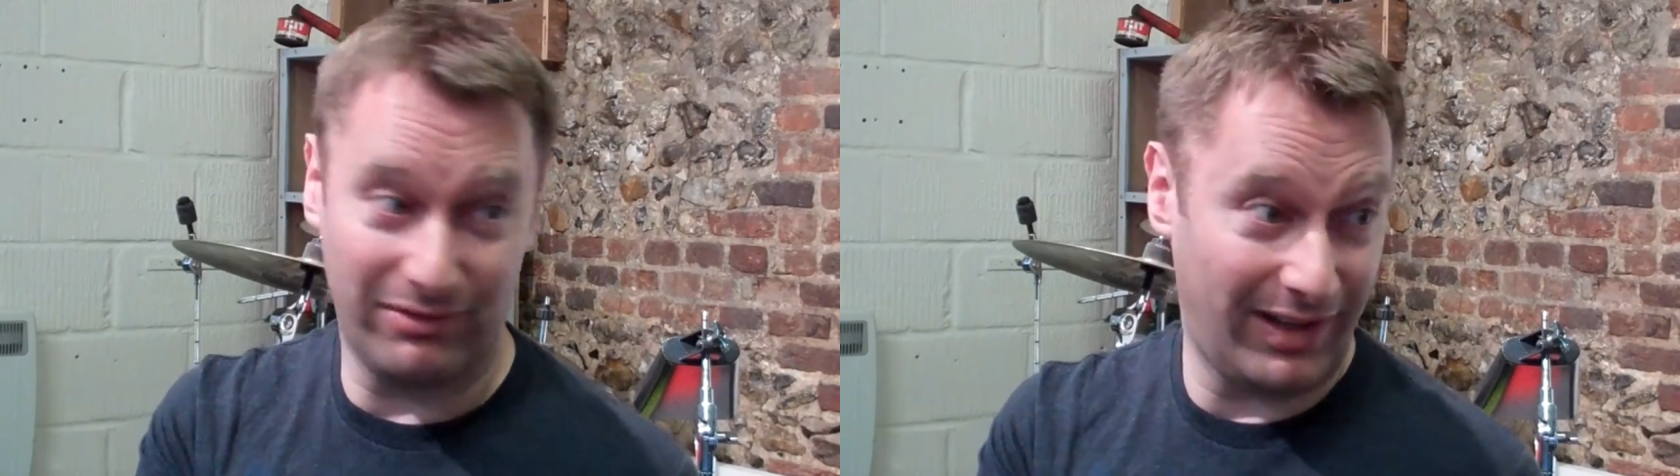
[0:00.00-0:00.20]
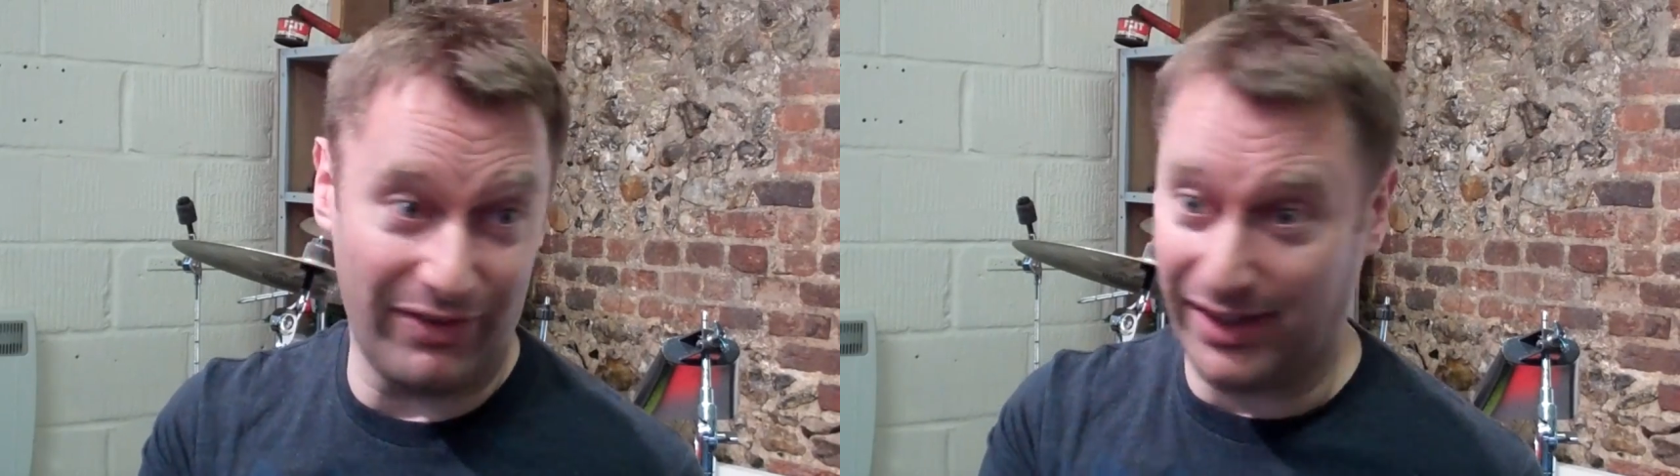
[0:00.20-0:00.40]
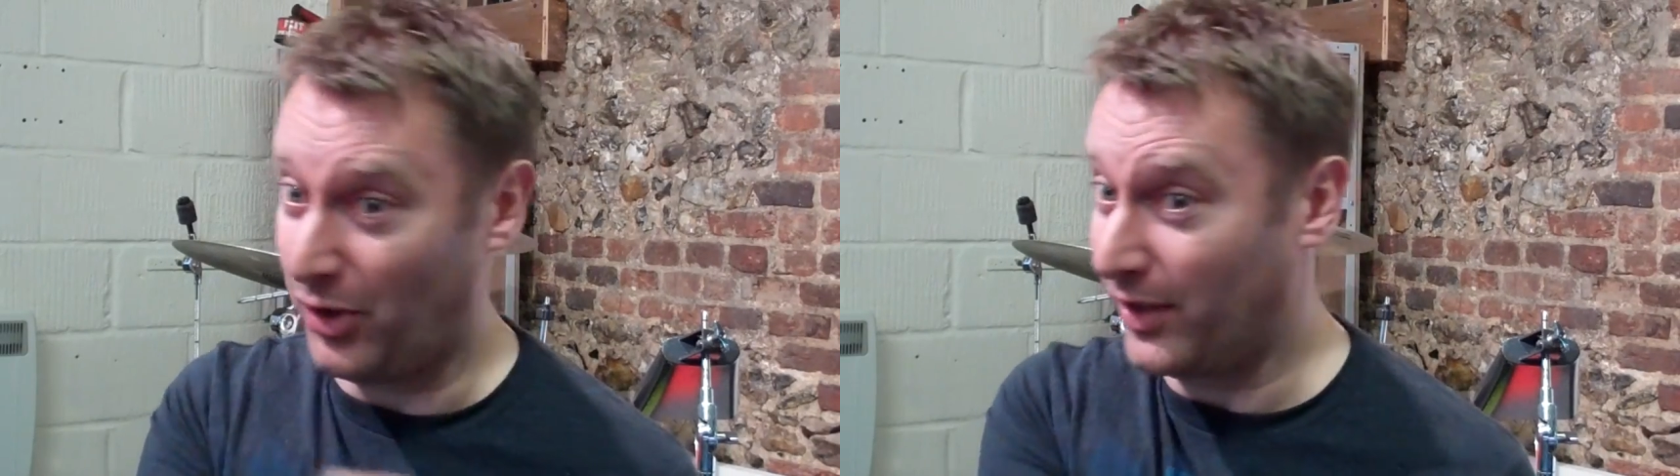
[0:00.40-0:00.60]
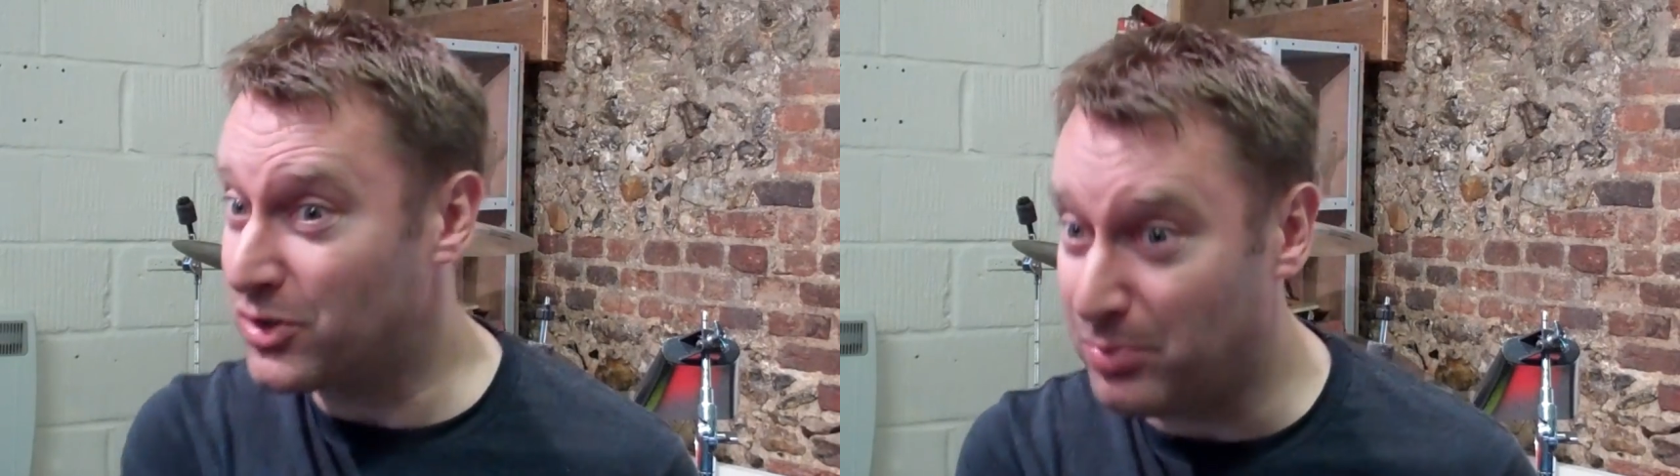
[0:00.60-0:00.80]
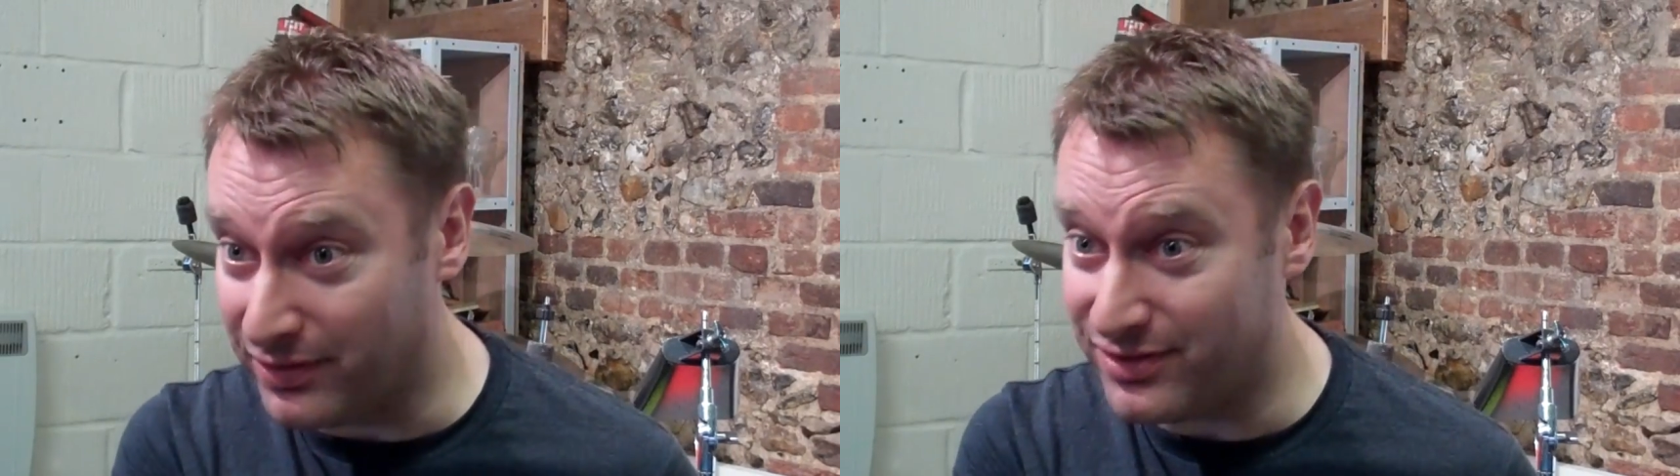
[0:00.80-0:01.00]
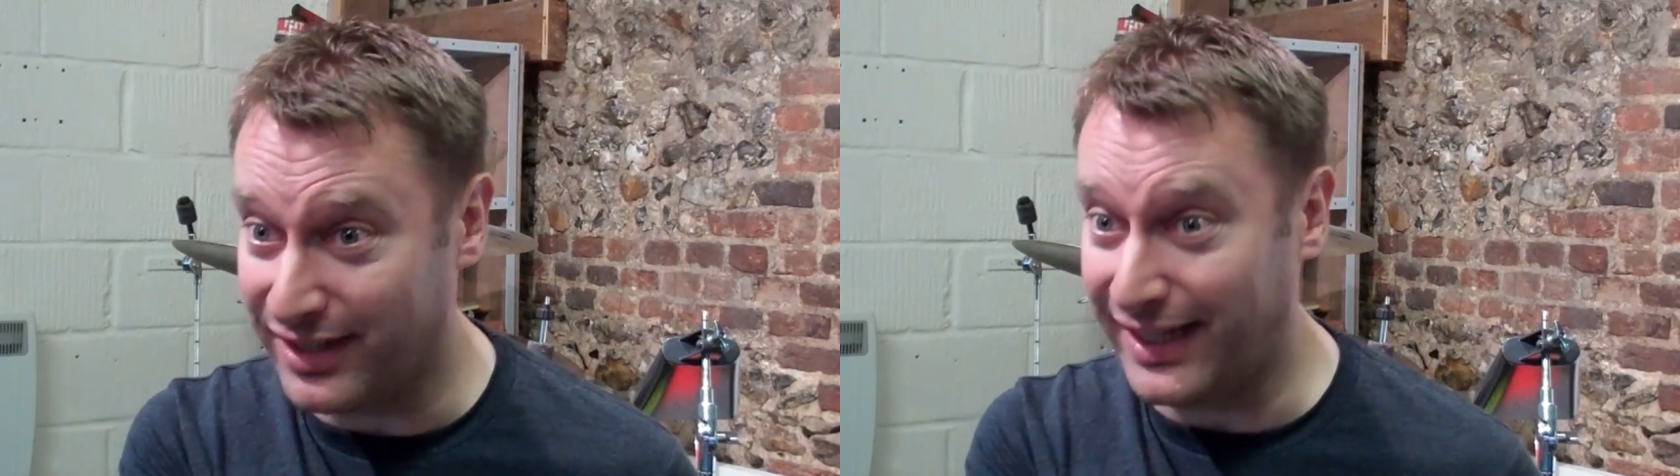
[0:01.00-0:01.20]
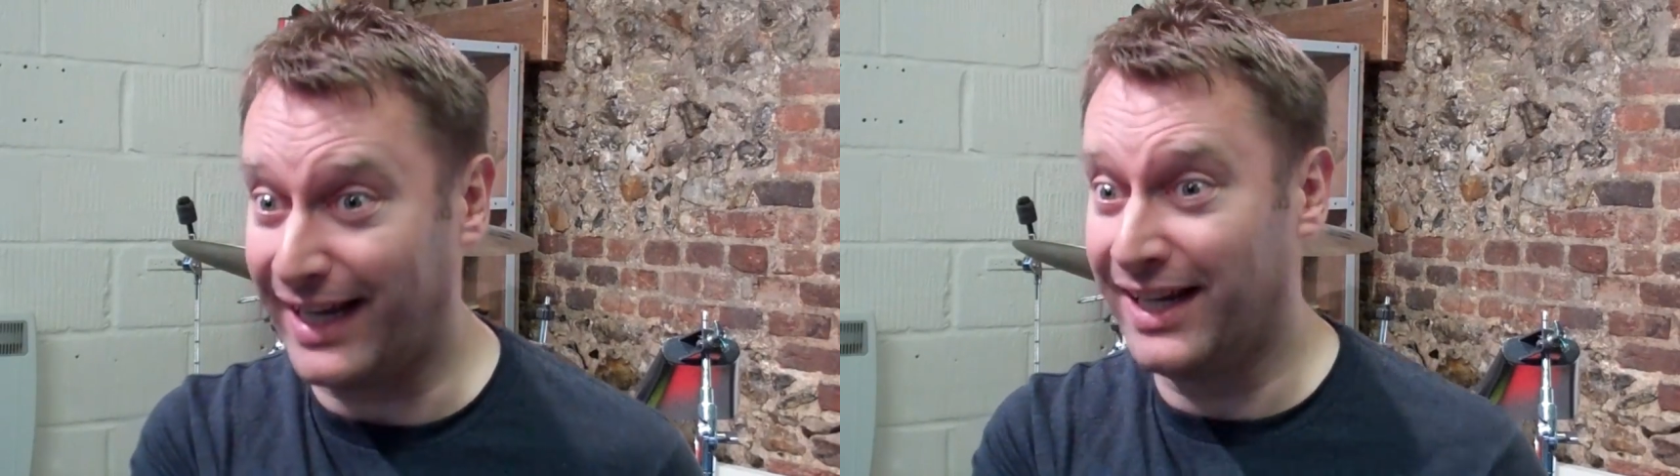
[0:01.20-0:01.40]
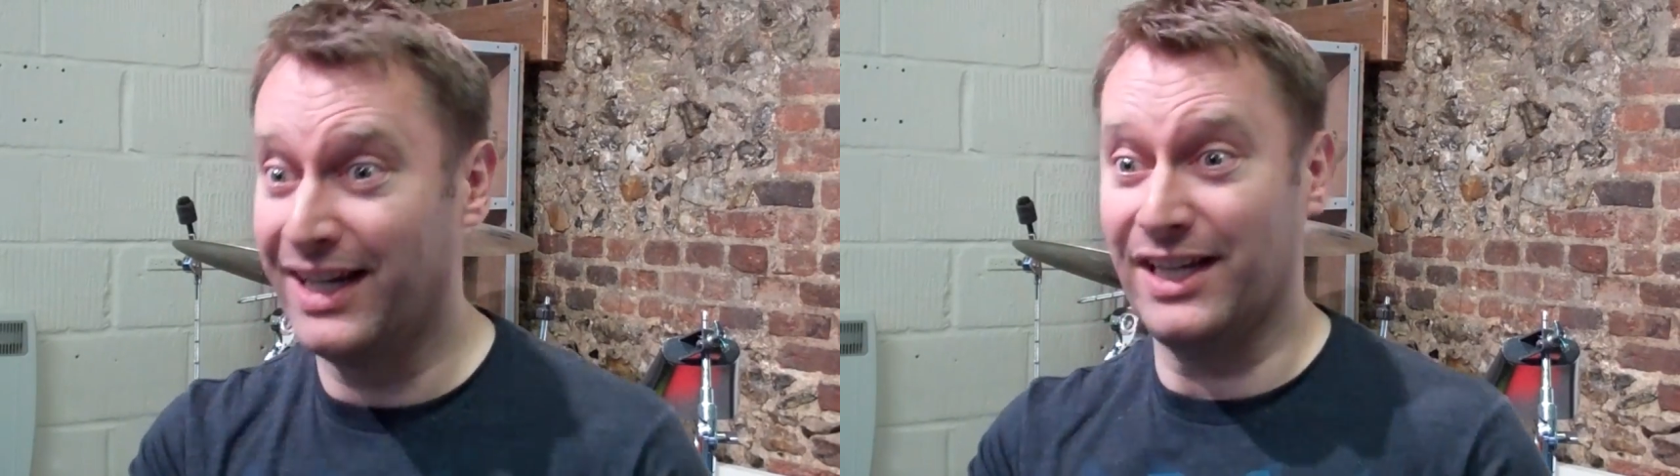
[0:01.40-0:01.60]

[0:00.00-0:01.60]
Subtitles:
and then going into a bit of singing,